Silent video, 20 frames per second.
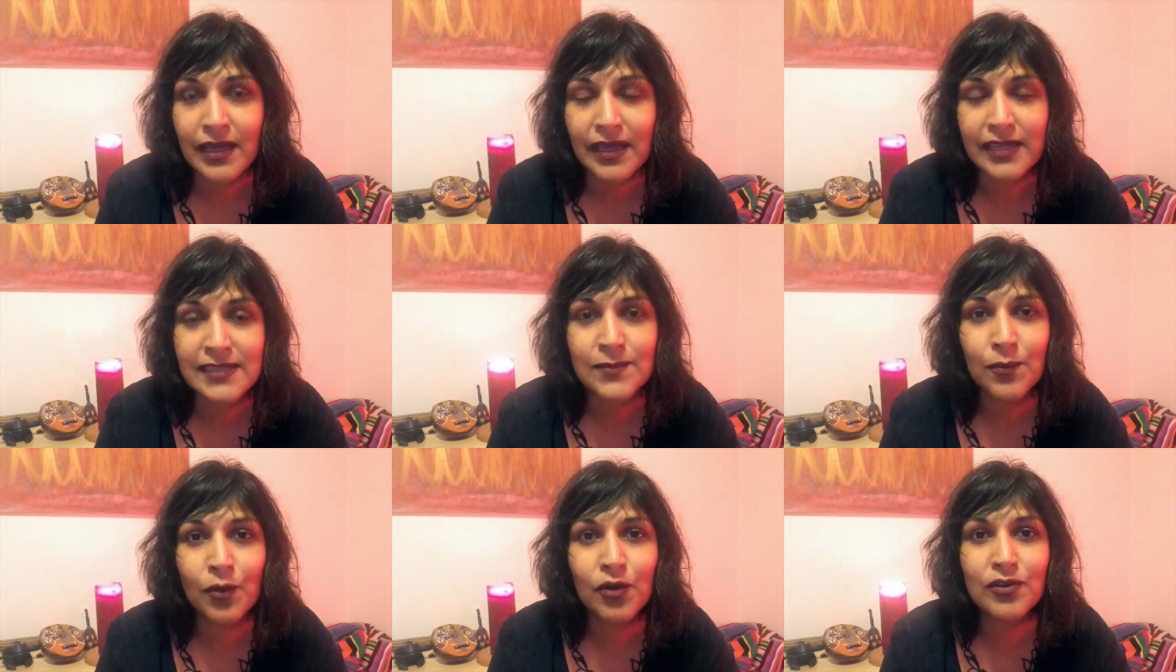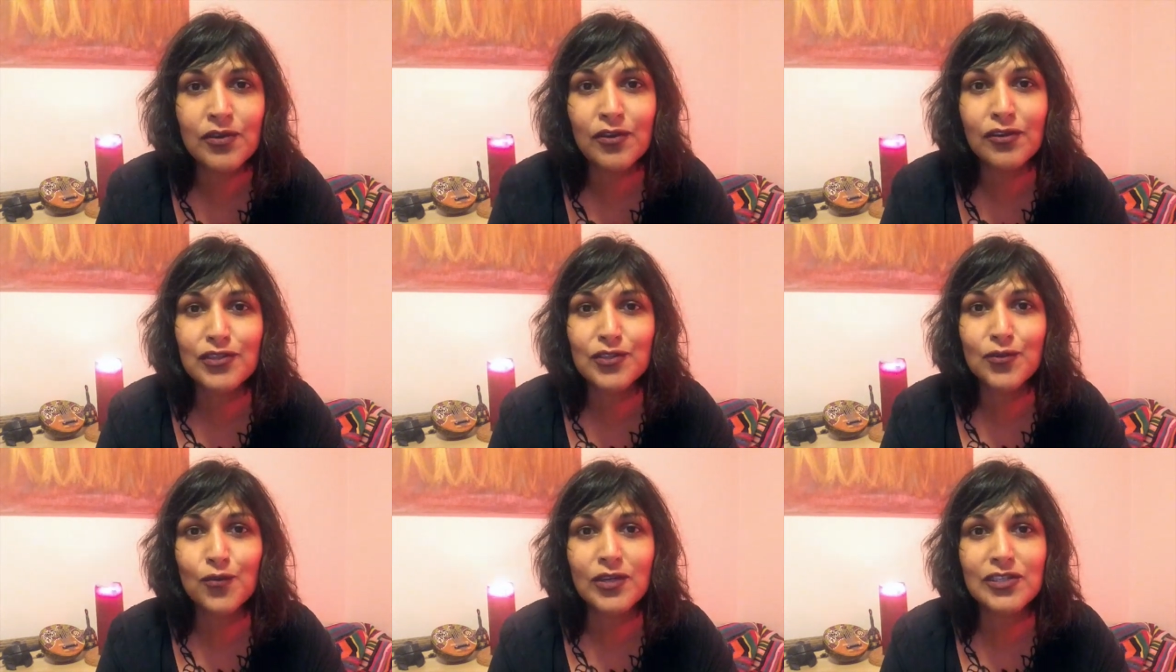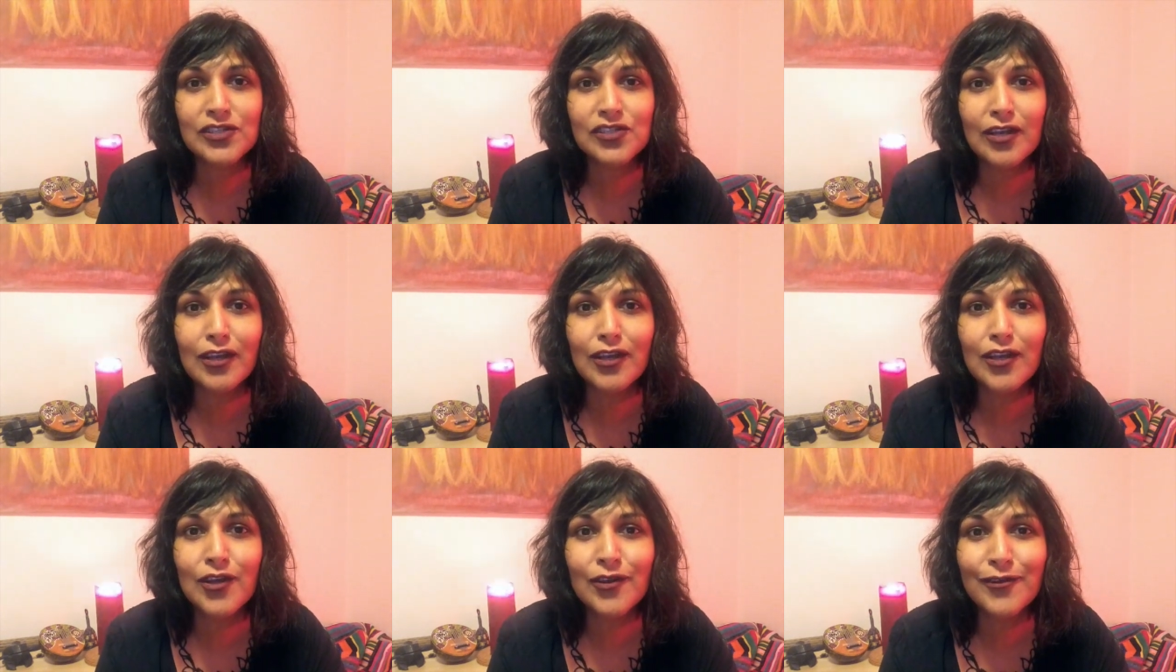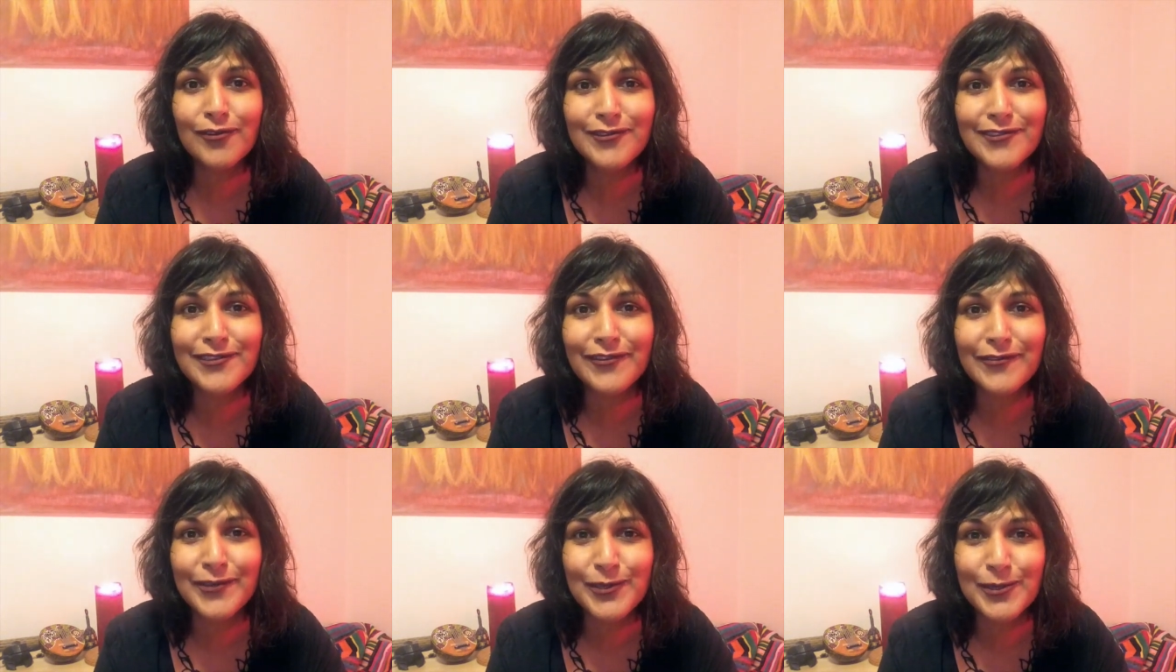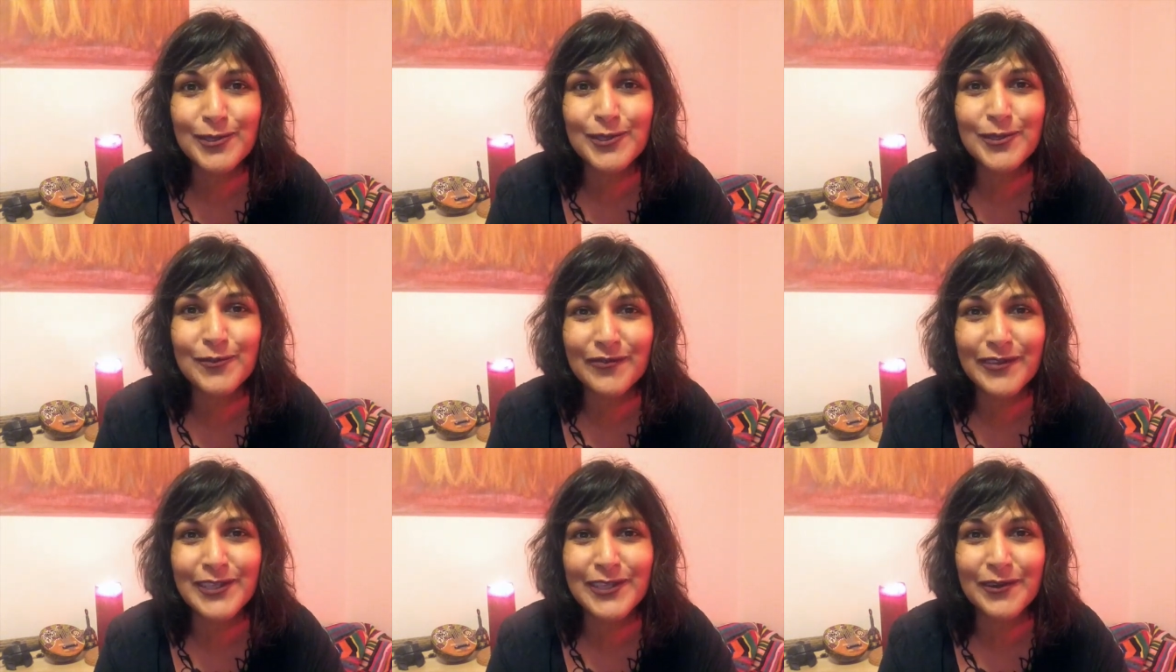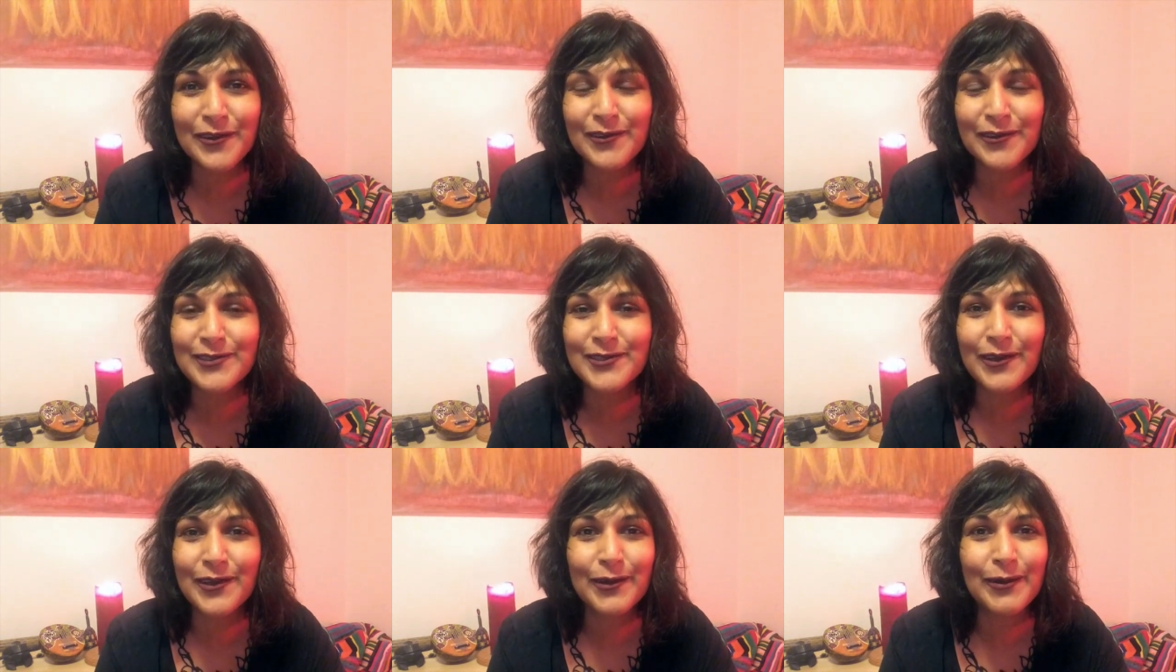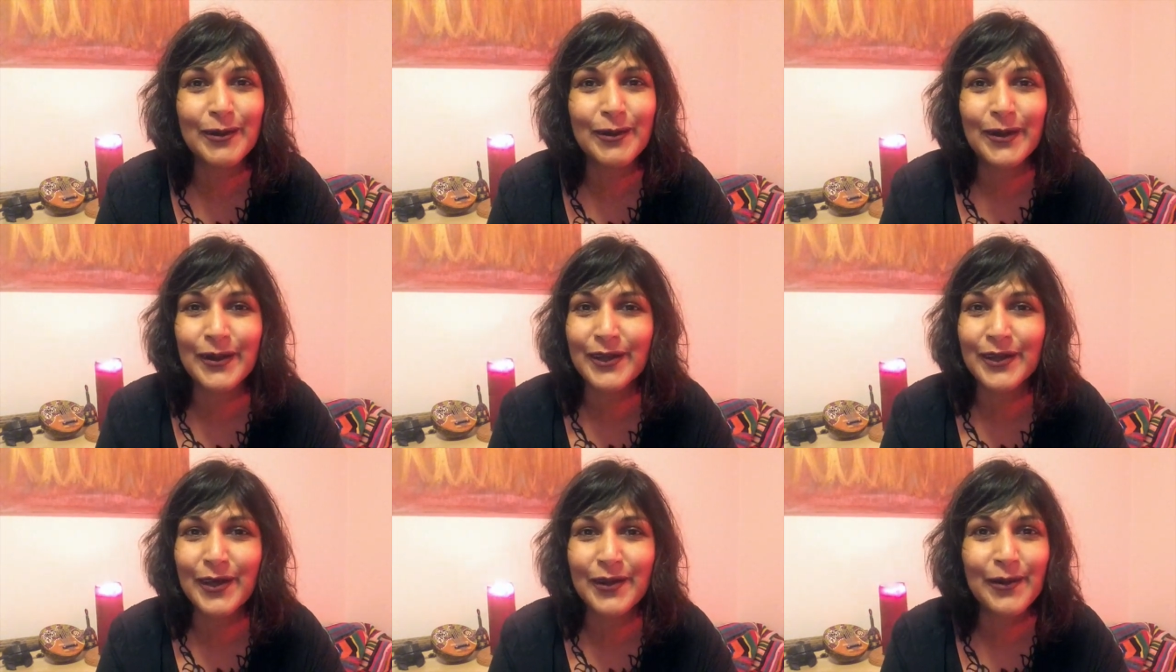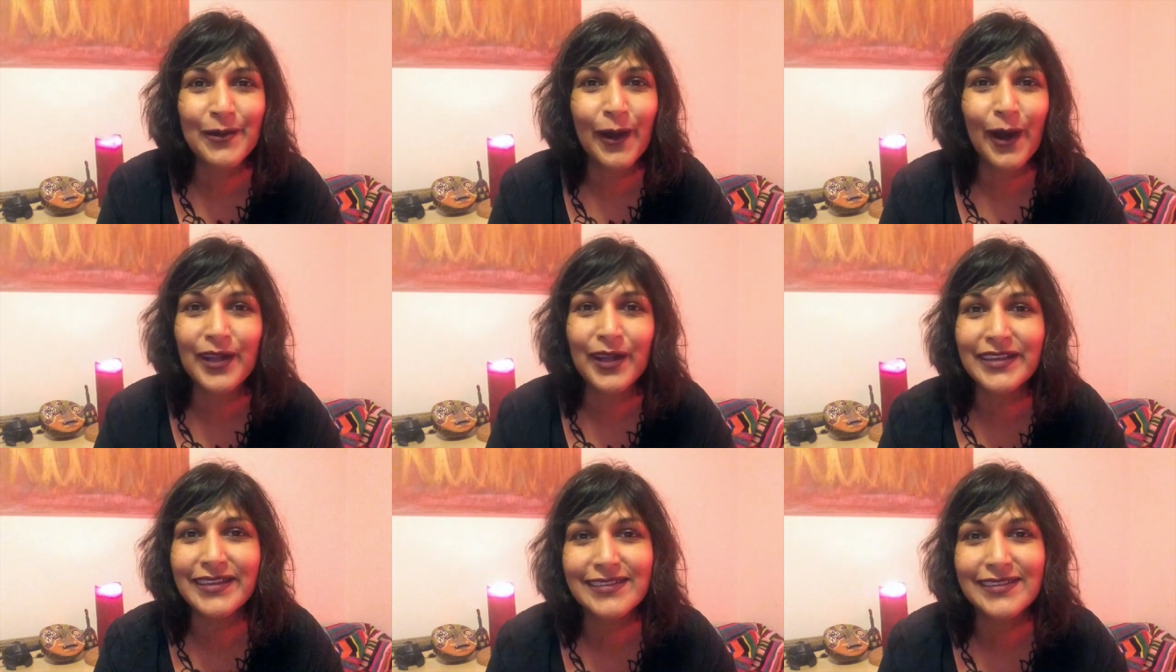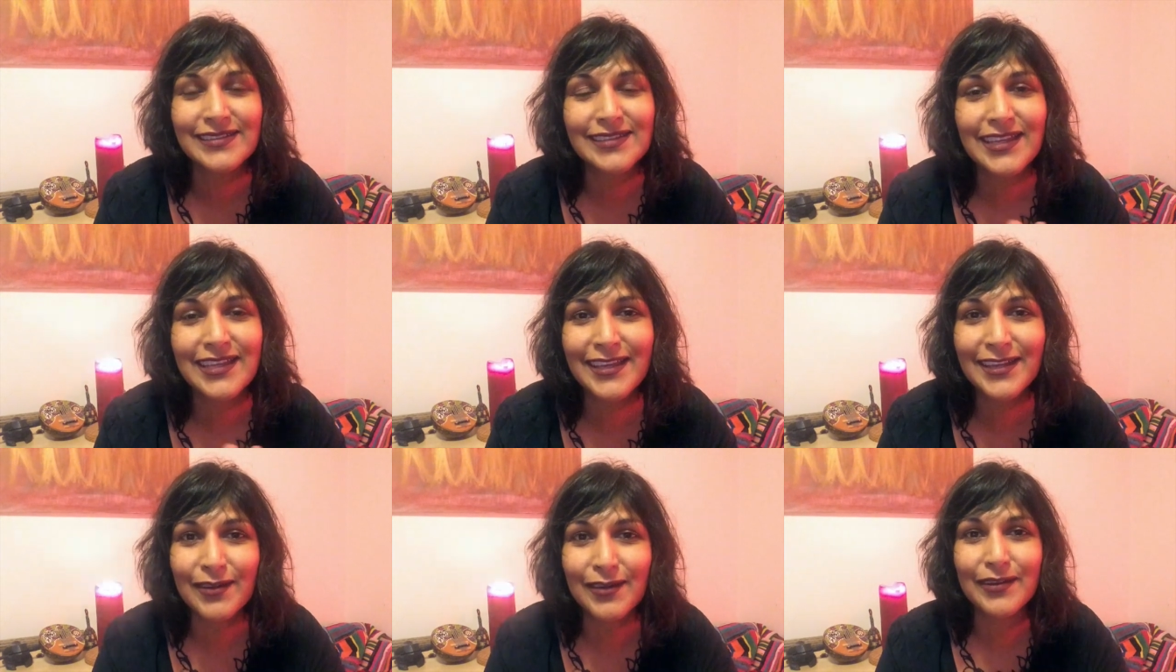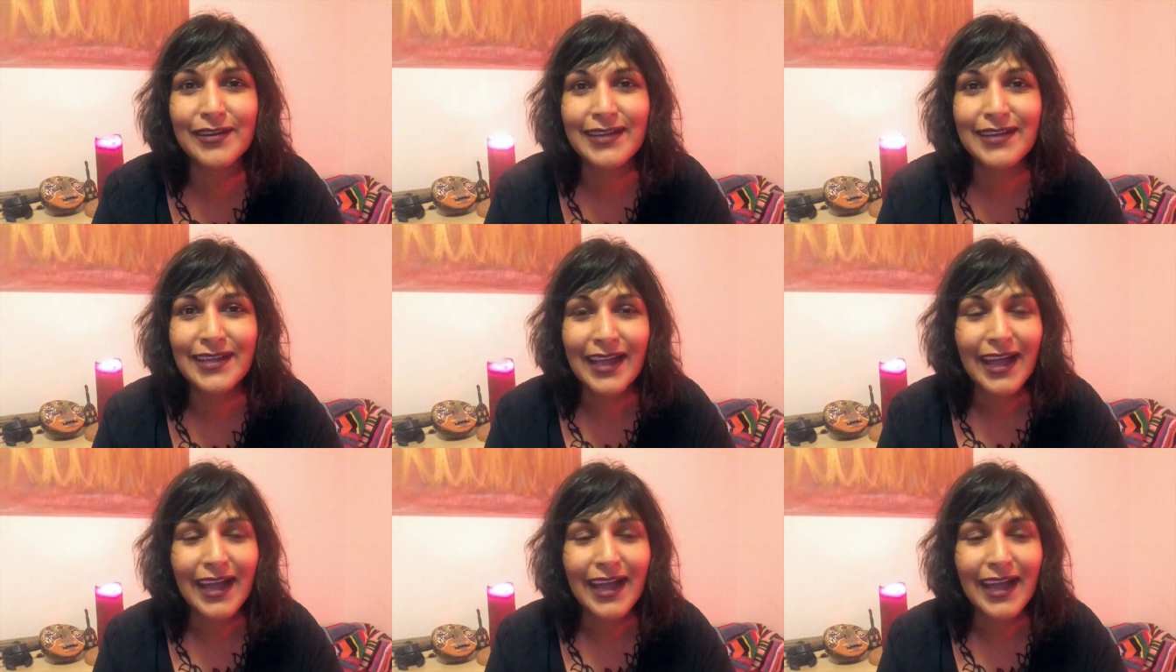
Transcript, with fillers: It's important not to watch loads of YouTube videos or go on, you know,